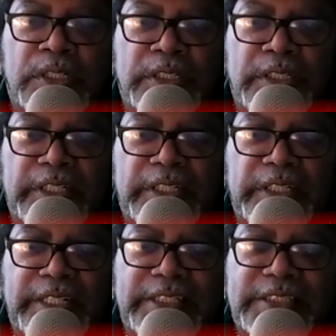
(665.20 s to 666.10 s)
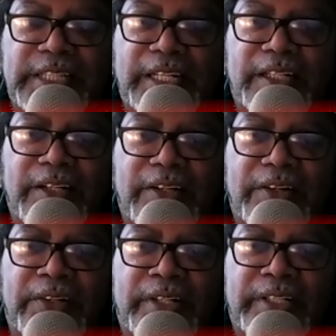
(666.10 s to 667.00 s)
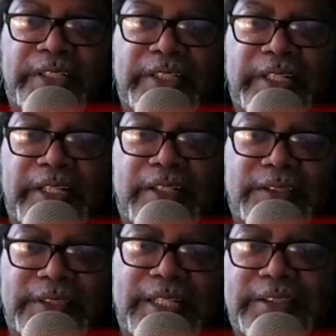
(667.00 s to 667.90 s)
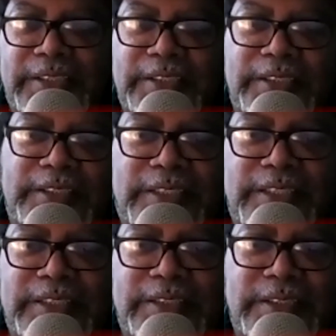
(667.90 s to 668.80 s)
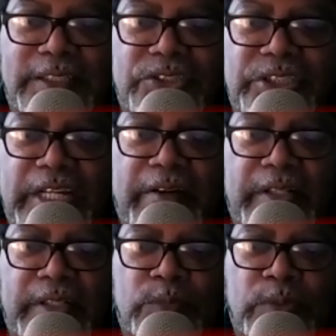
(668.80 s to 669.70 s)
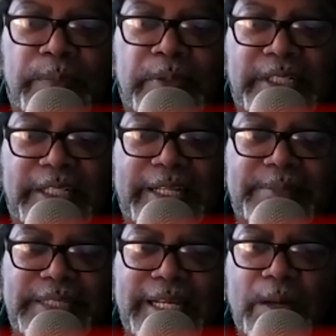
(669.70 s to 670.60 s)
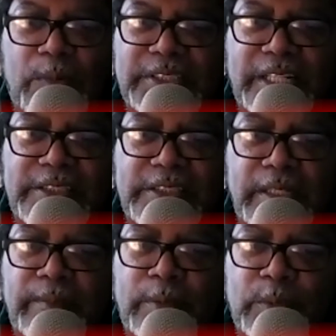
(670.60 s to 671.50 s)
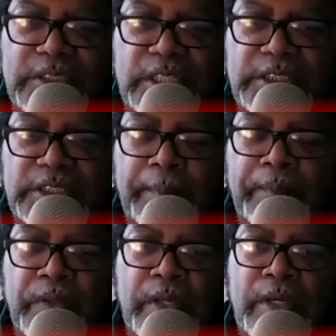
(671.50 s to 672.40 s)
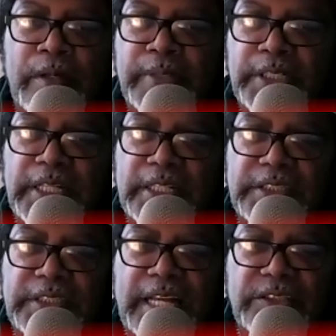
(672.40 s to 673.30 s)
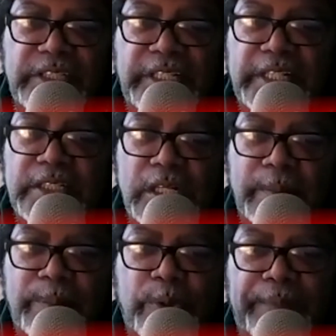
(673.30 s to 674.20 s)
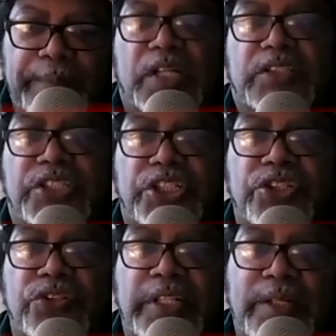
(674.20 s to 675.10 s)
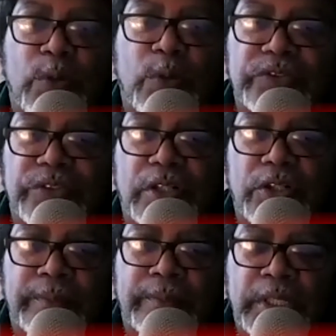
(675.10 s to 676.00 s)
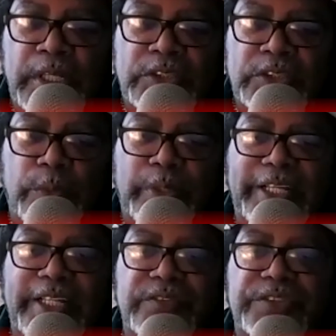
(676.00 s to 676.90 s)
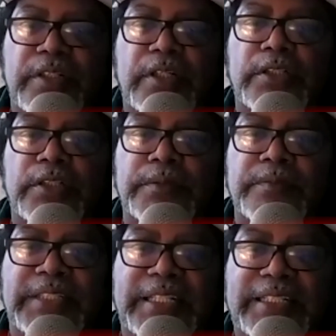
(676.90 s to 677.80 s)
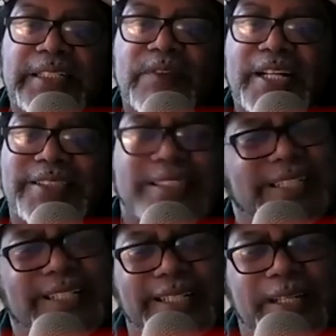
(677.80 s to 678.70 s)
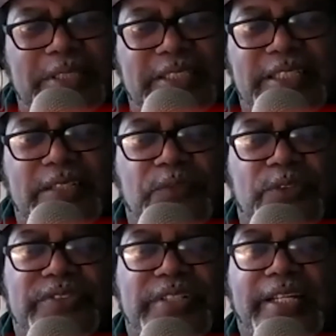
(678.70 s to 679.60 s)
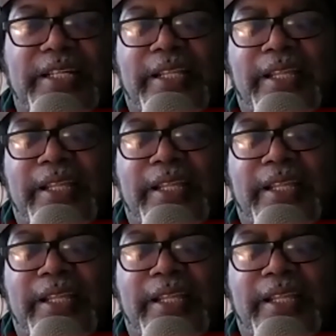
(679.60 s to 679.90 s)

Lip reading: he is telling her, yeah, he's sharing with her, but he keeps saying, I want to tell you something, I want to tell you something. But he doesn't actually get to the point until he walks her home. So when he gets her home, then he finally says, can we sit it for a second?